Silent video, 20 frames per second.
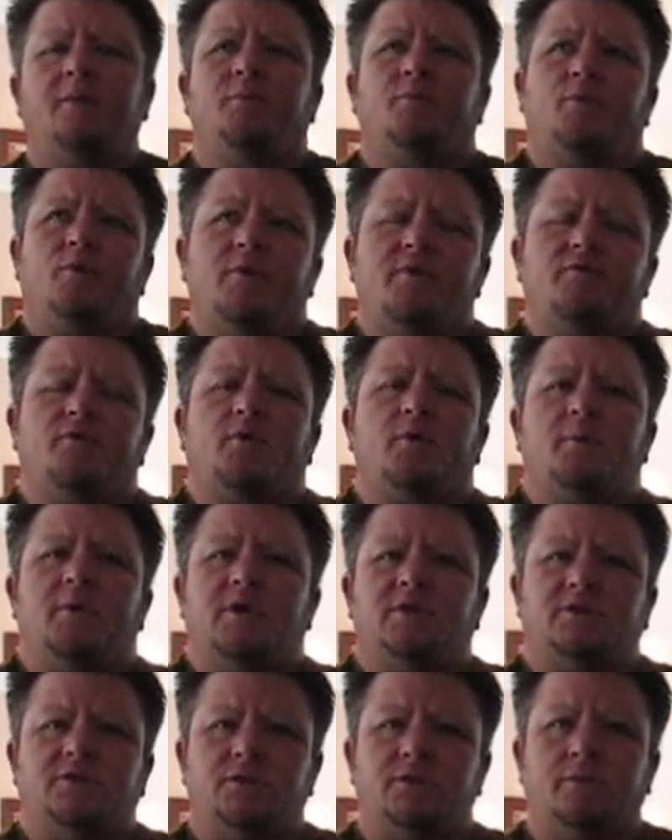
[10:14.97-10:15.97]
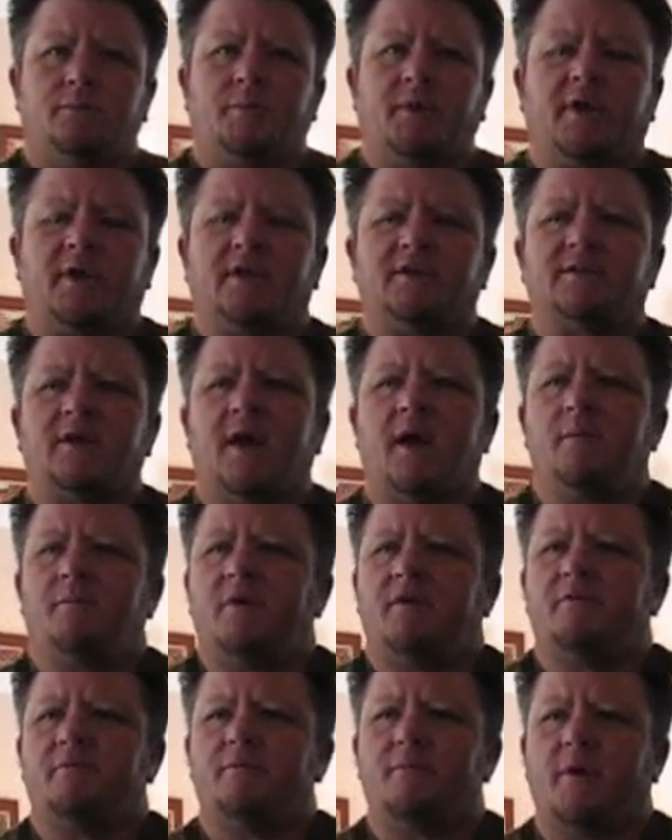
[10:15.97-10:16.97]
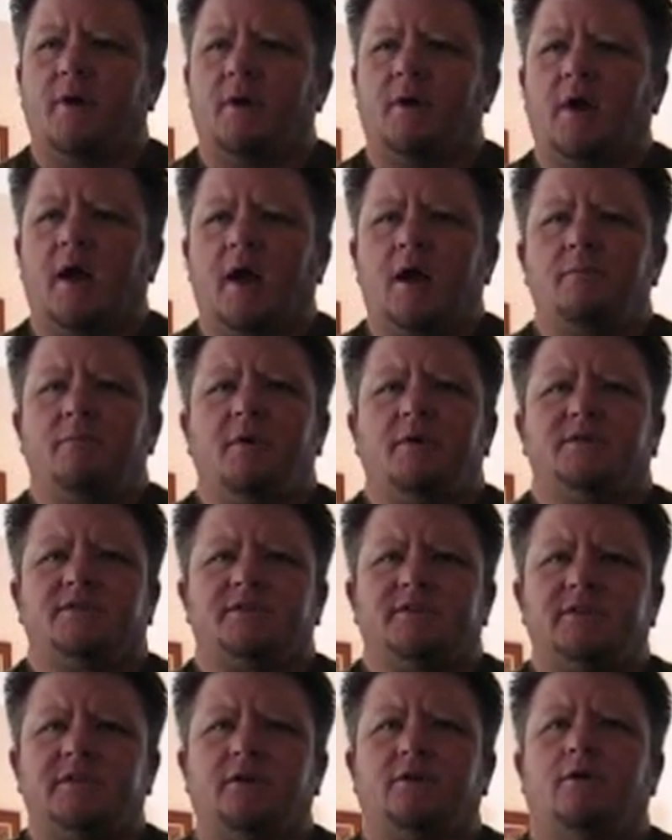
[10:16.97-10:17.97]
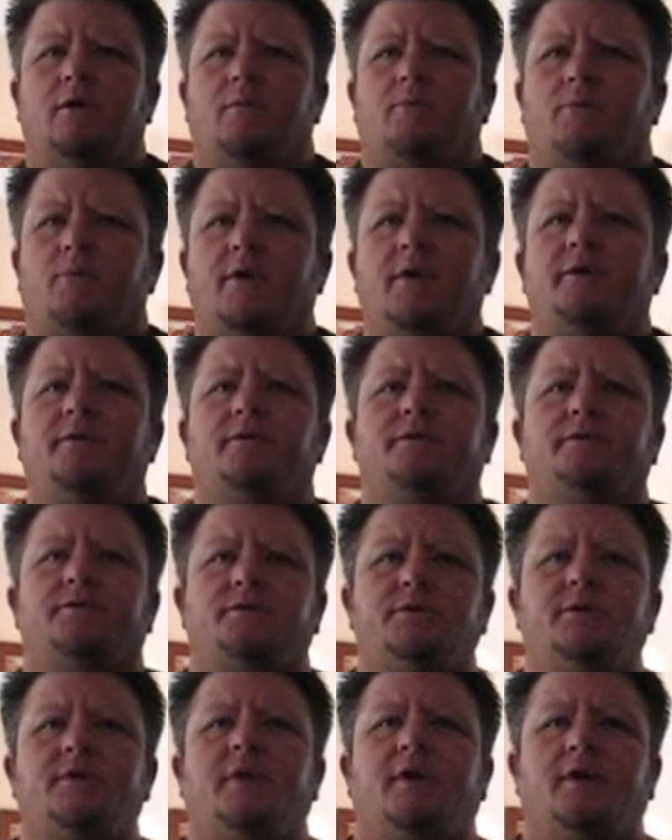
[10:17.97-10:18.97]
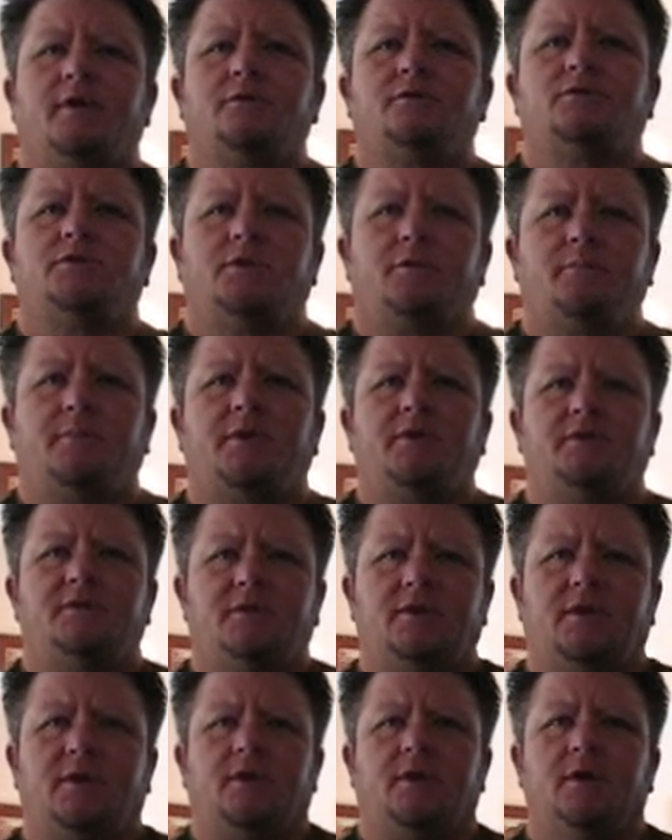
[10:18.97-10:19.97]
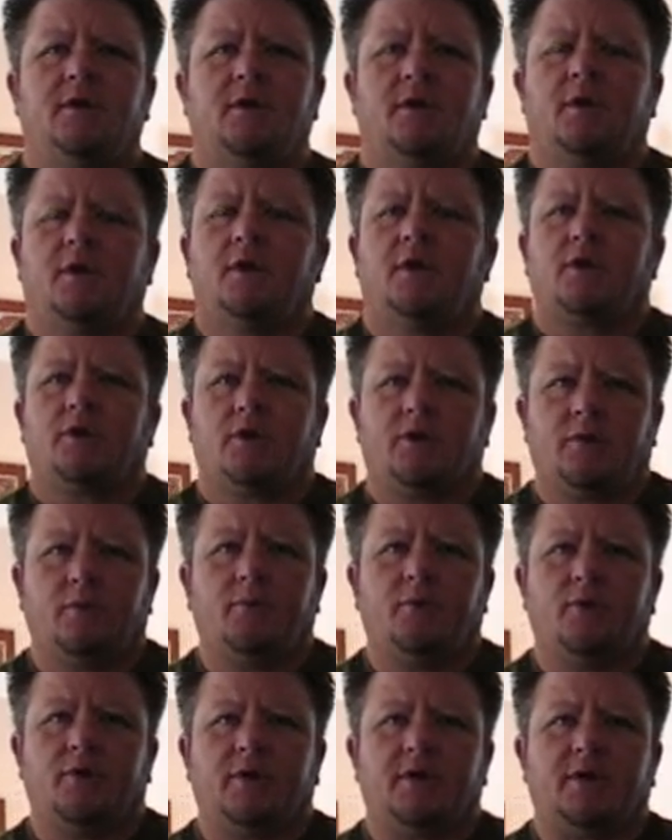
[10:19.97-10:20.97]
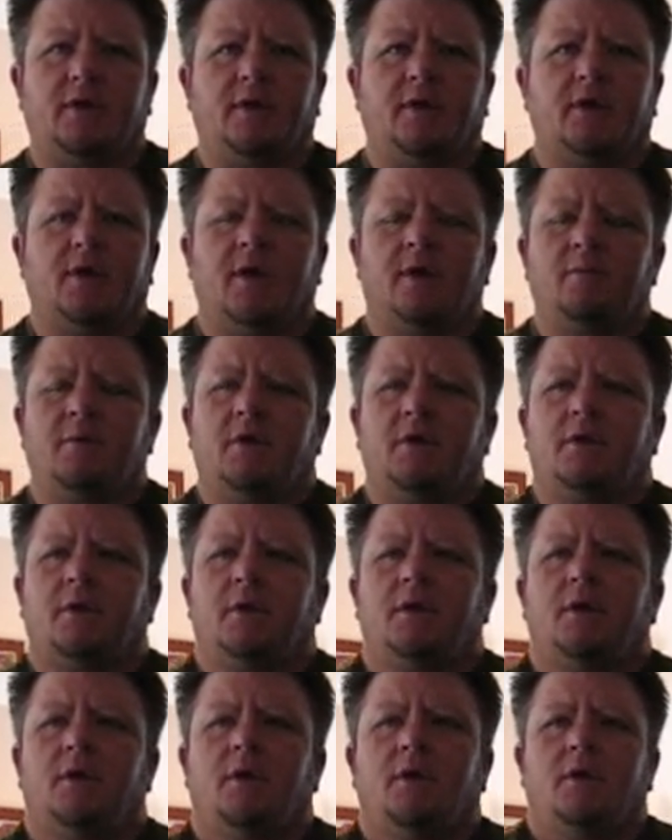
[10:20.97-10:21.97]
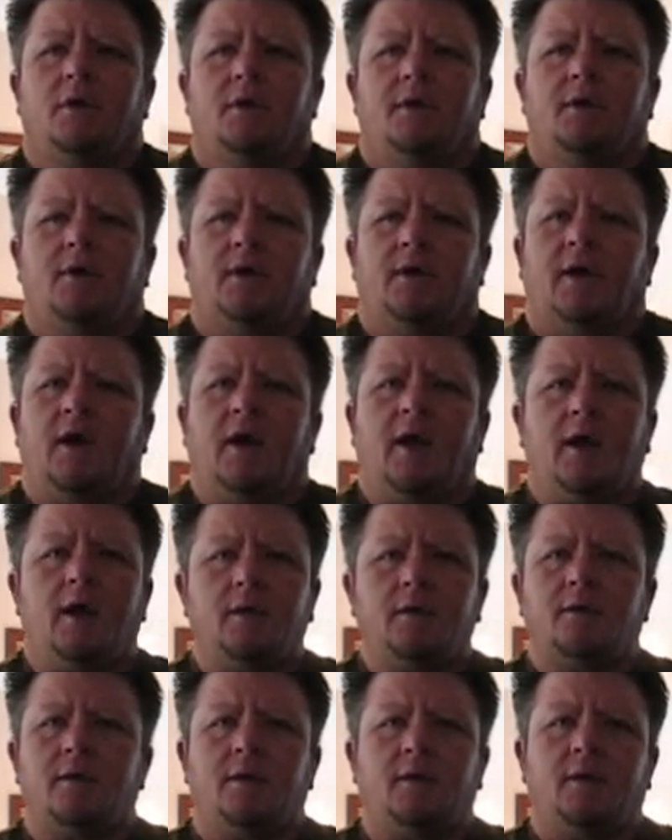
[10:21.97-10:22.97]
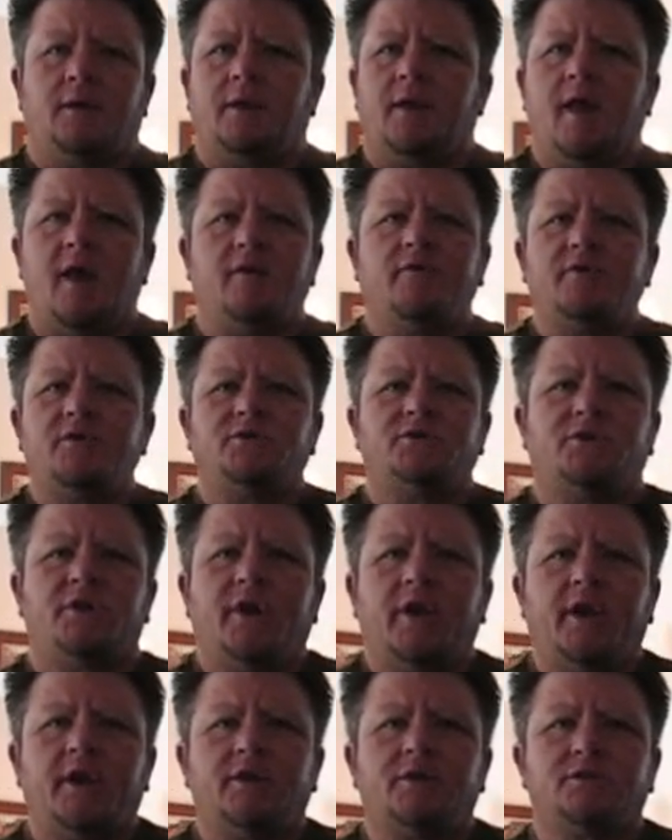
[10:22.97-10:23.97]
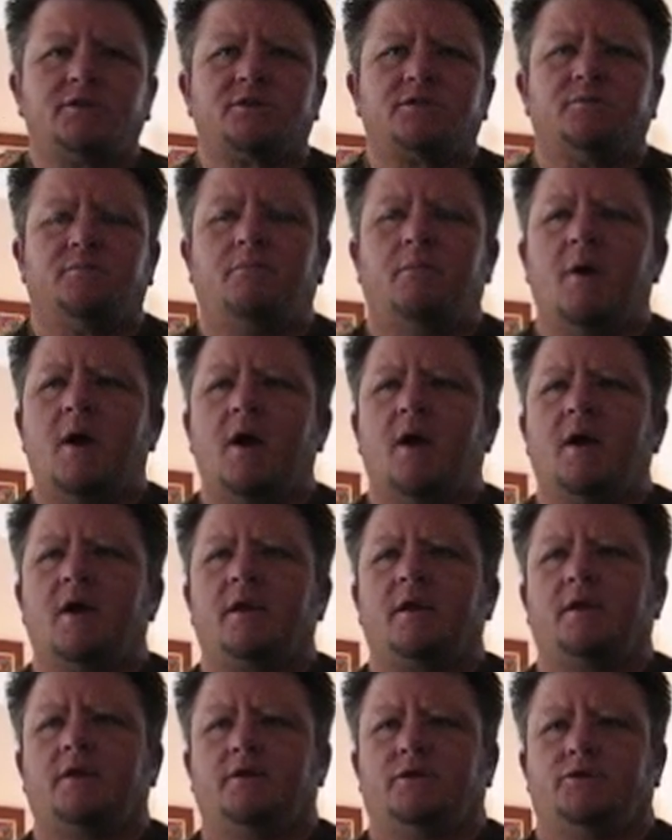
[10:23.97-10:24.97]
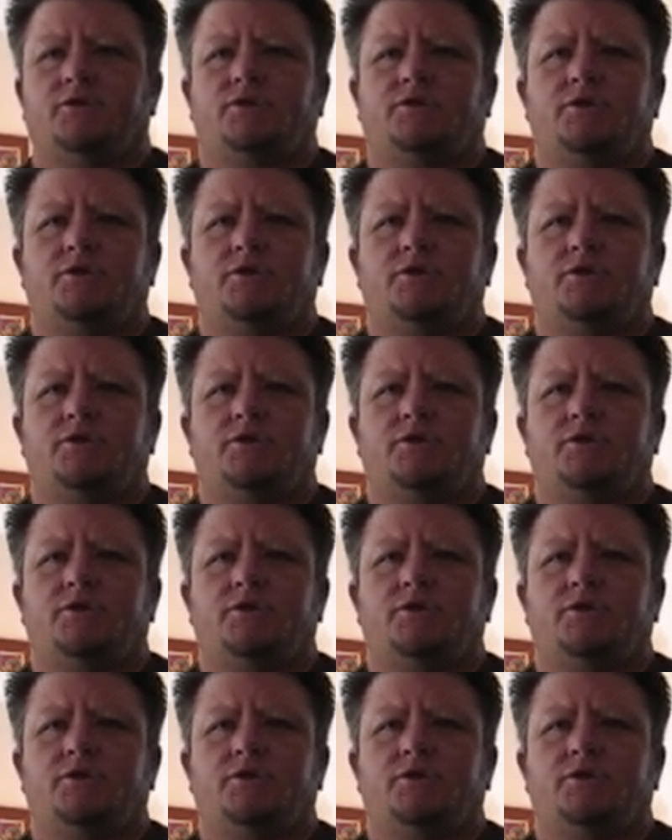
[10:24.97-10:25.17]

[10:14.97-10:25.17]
Well, for me too, because I'm still a brother to the LGBT community. I mean, I haven't changed my